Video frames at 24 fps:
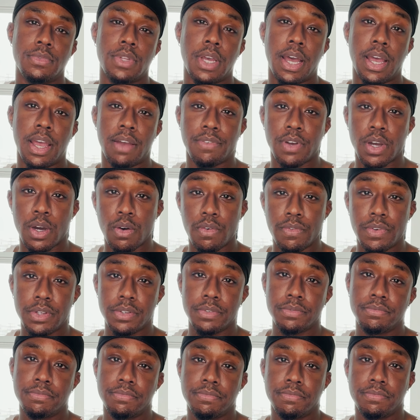I have
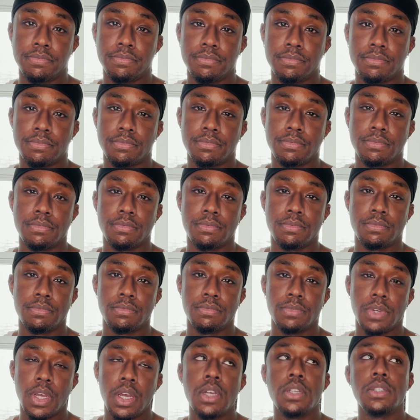COVID.
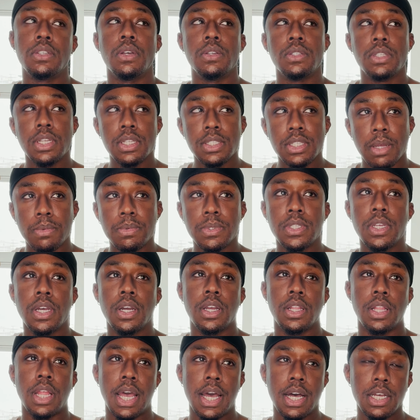So since I'm
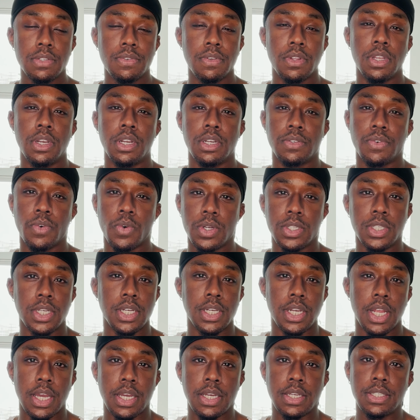stuck in the house for the next
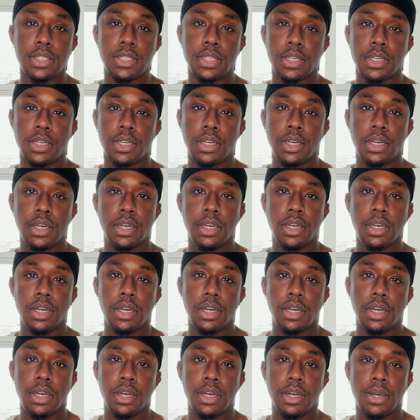14 days,
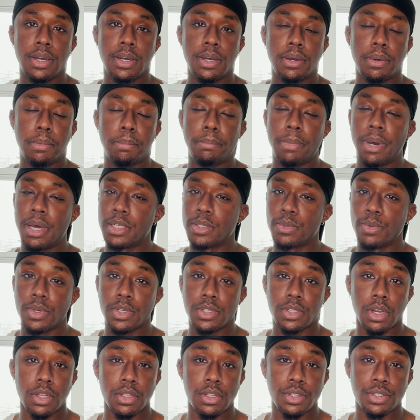might as well
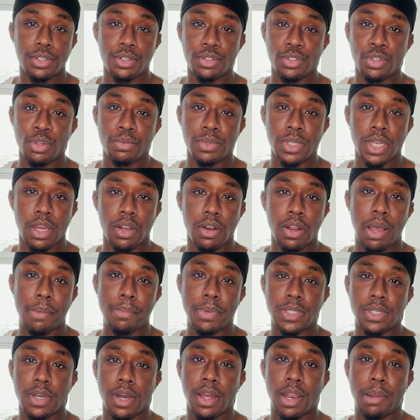start this YouTube channel I've
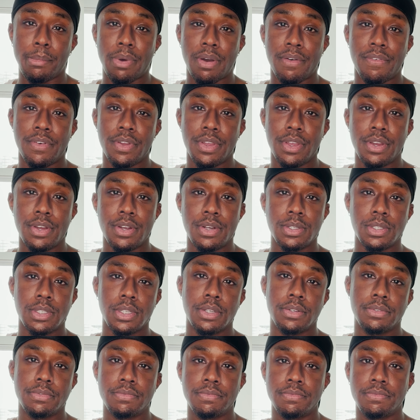been talking about for
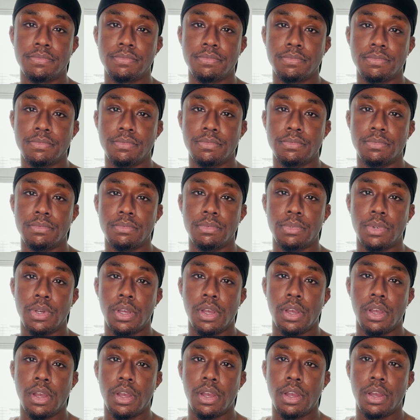years.
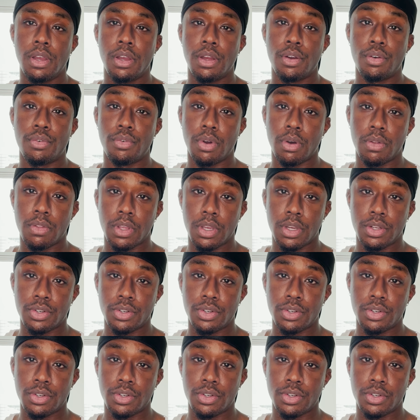Roll the